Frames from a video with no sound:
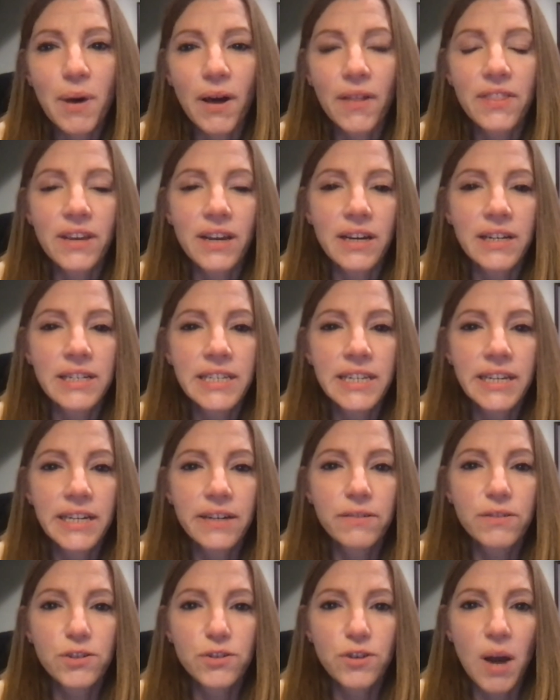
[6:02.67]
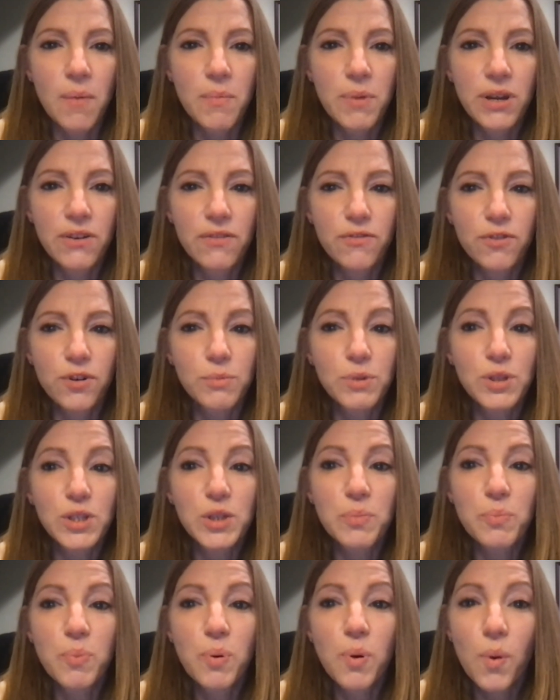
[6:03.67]
about the idea of trauma-informed
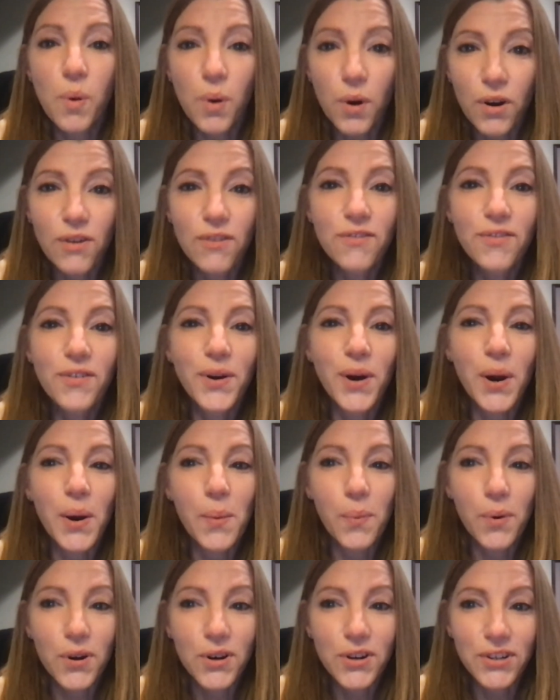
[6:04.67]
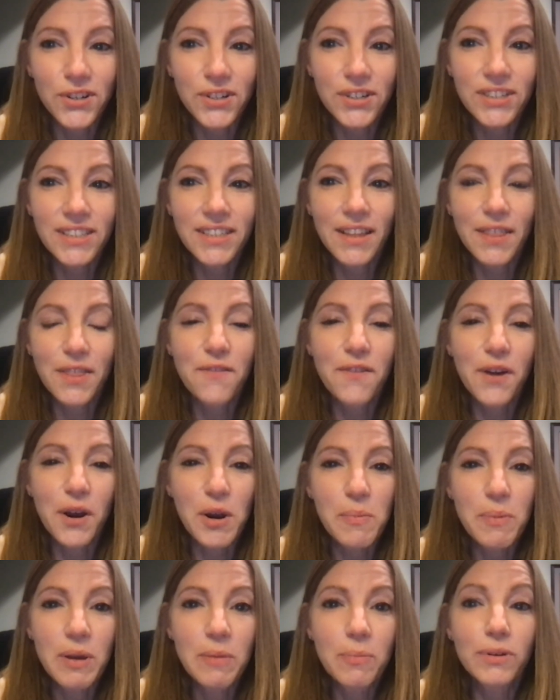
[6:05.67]
support for our workers and the
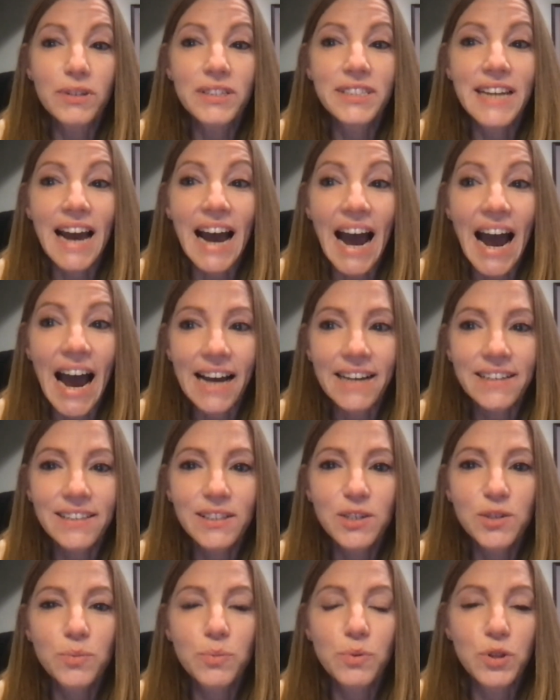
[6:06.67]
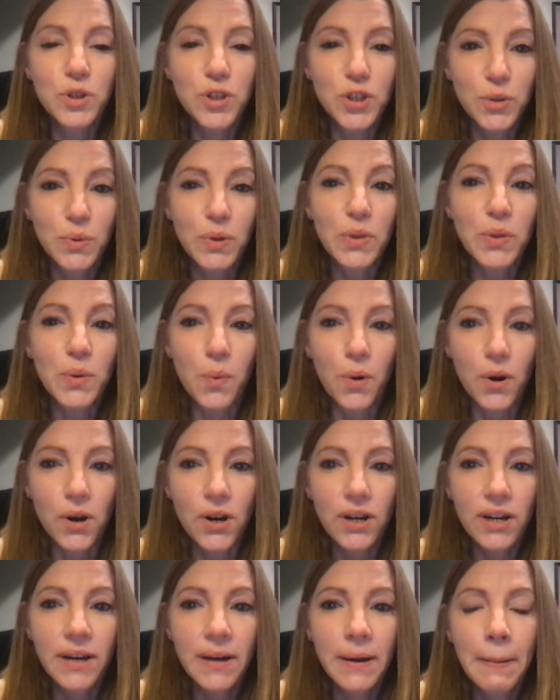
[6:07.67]
very people tasked with doing the
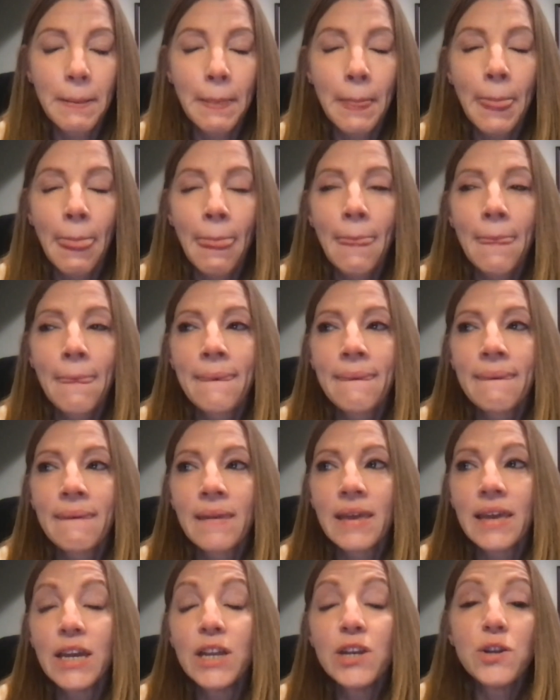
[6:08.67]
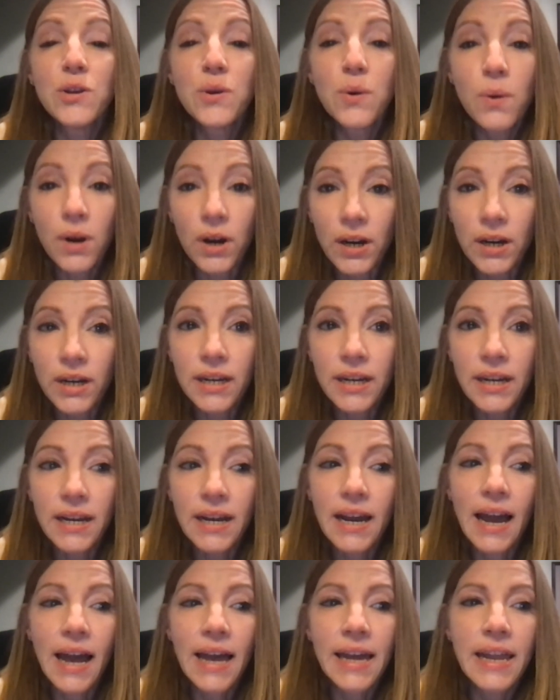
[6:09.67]
work. In New York,
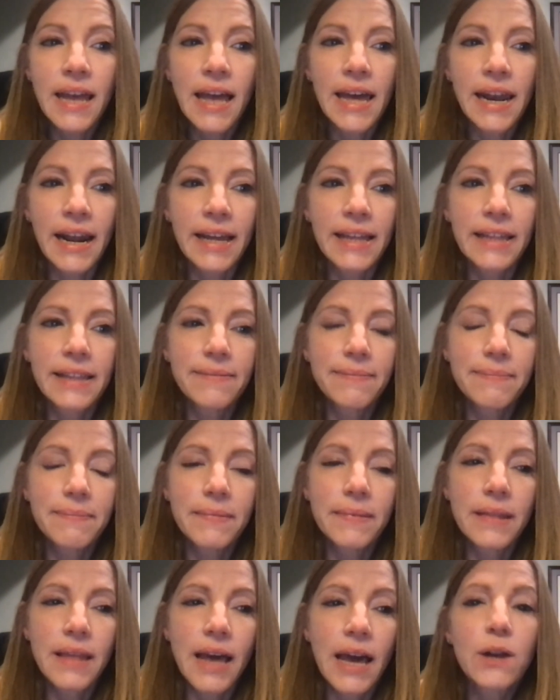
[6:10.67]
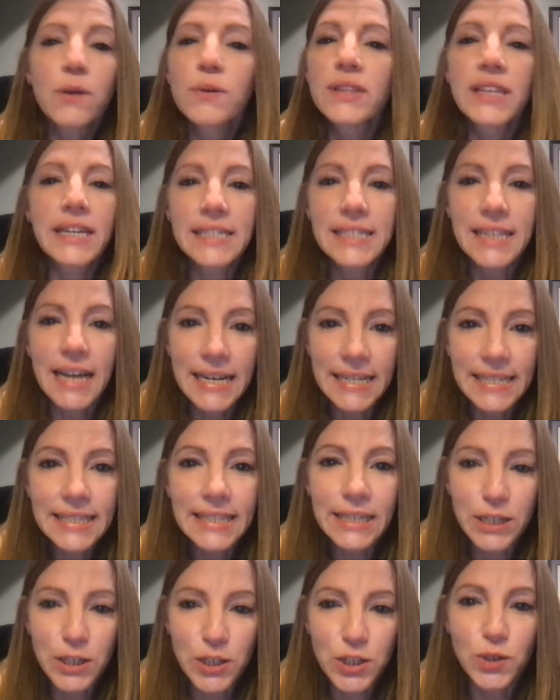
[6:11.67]
and I don't think it's
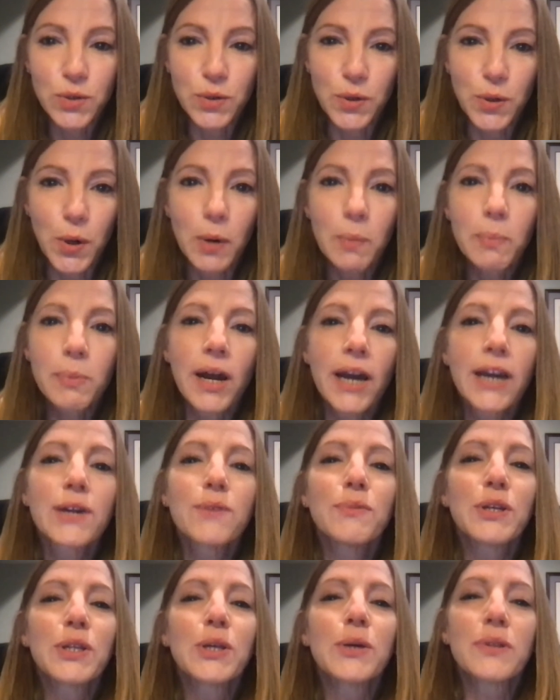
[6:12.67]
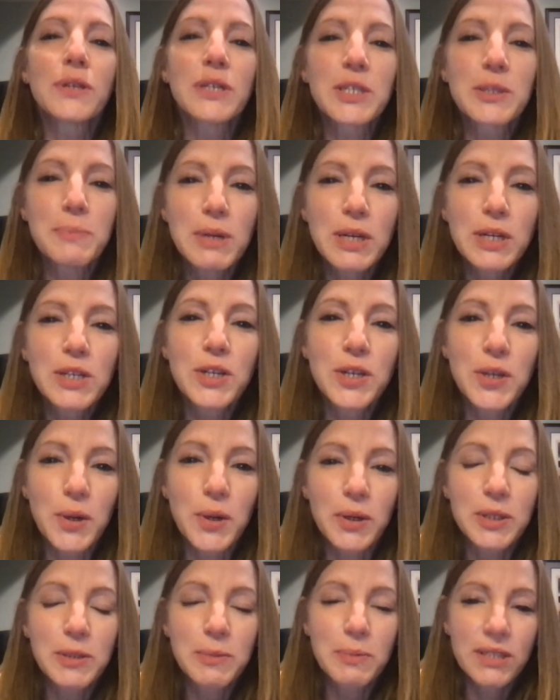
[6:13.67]
isolated to New York, but I can really only speak to New
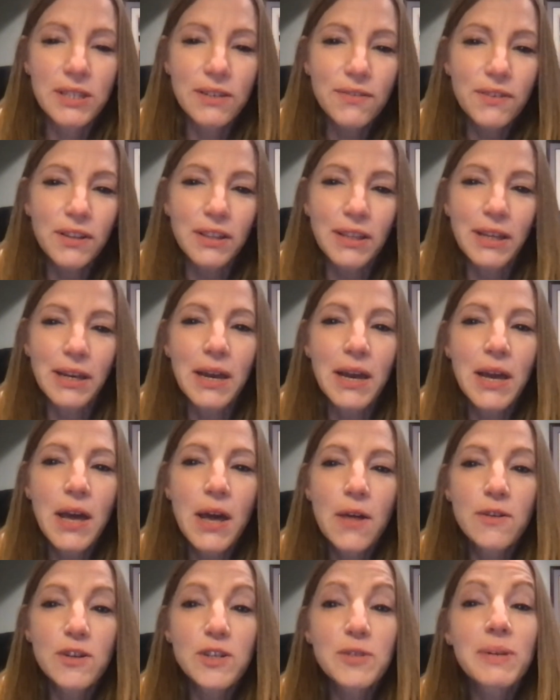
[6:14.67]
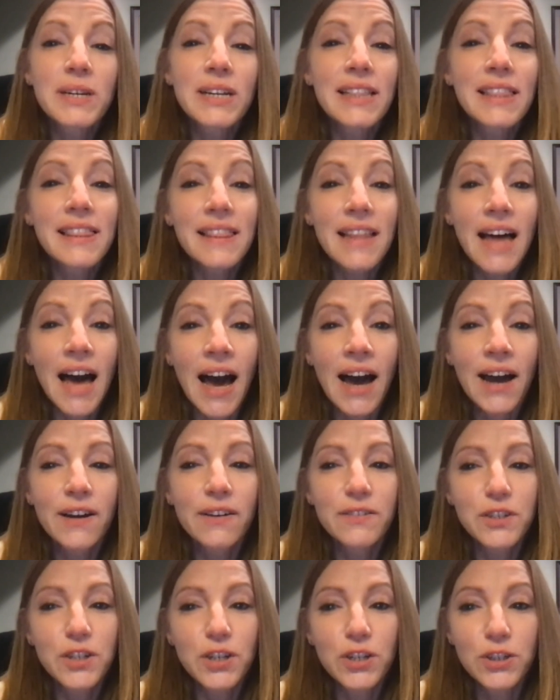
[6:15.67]
York specifically, there's been a lot
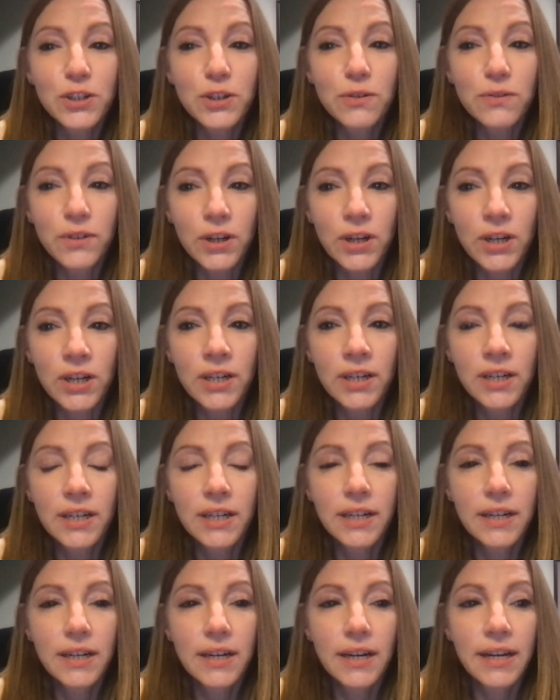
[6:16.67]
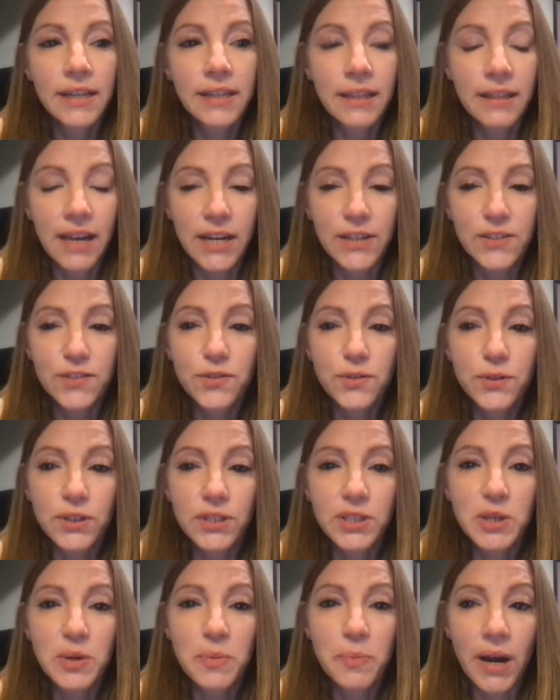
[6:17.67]
of turnover in the last few
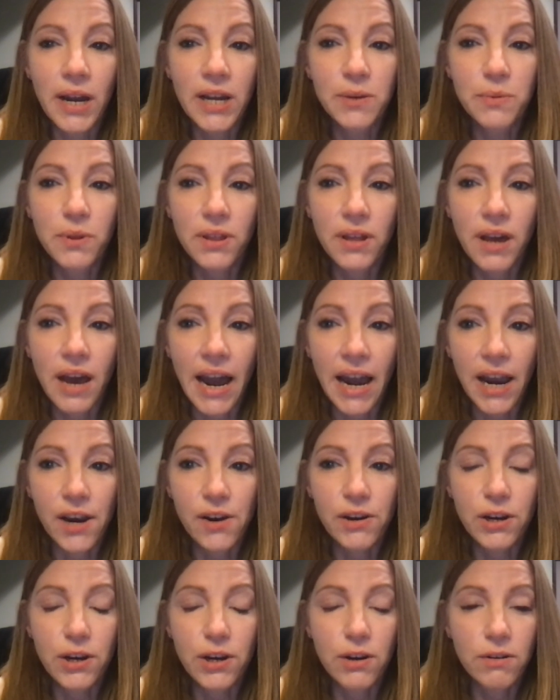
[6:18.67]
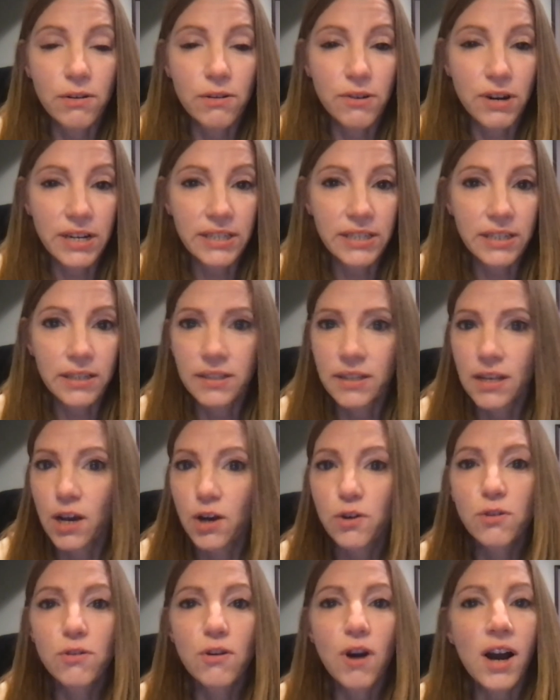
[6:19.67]
years combined with a hiring crisis
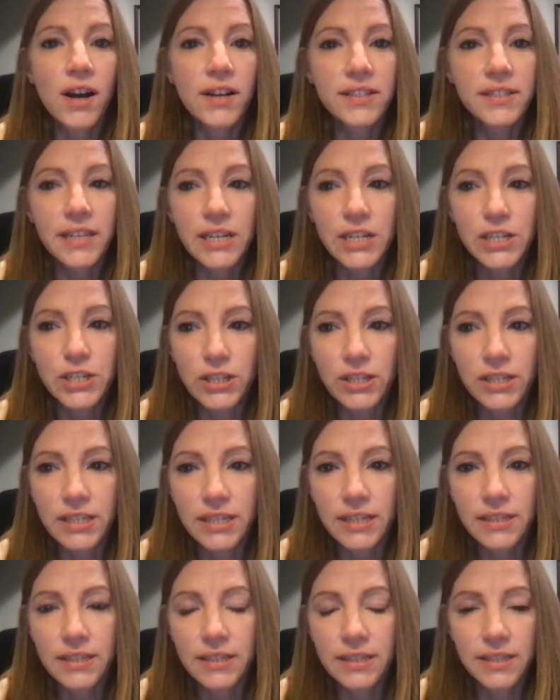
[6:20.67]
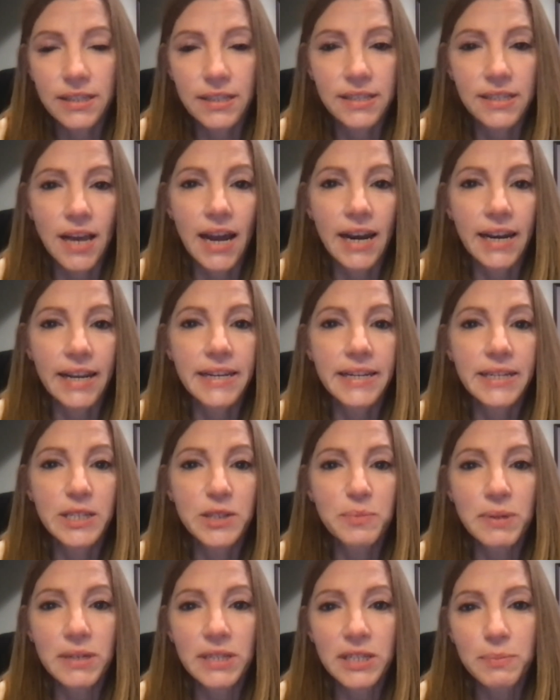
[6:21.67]
across agencies. This is not a
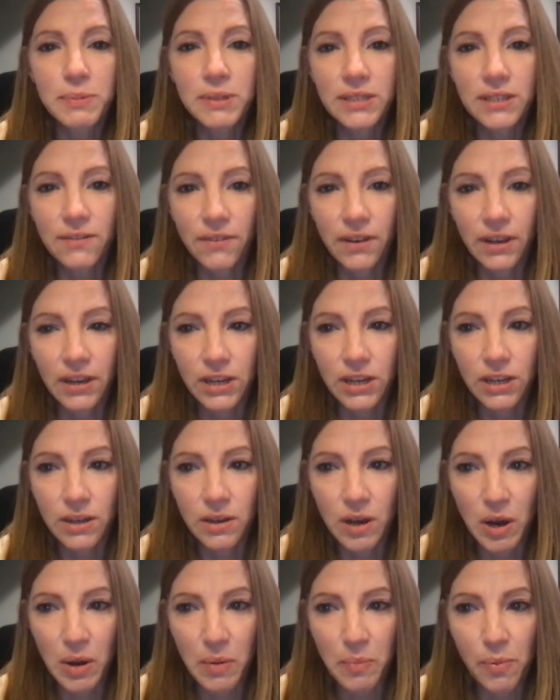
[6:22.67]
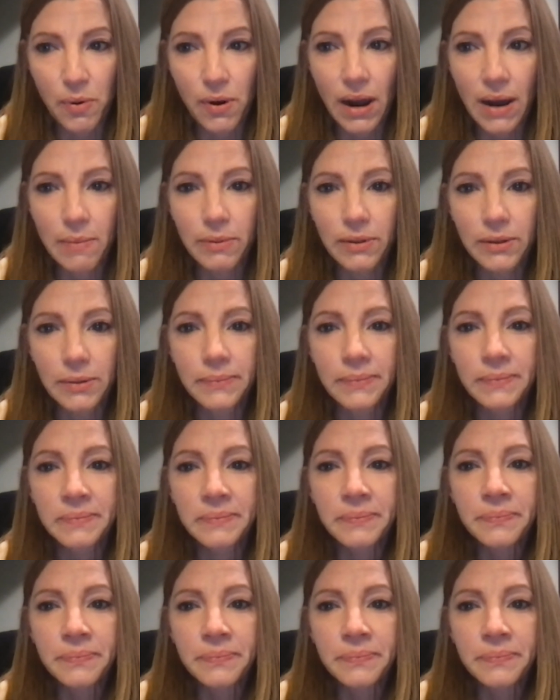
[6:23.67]
KidsPeace specific problem.